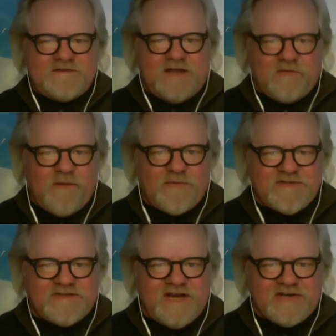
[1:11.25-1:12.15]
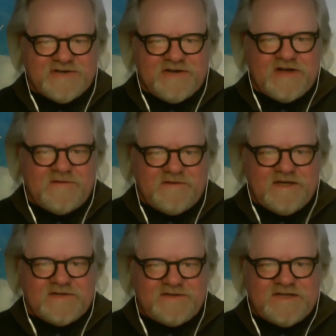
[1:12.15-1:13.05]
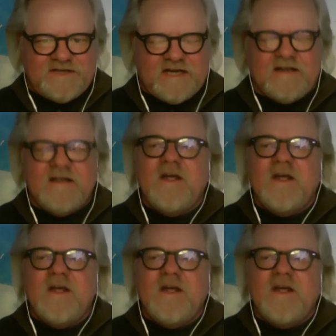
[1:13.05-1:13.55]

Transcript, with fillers: a representation of each scene.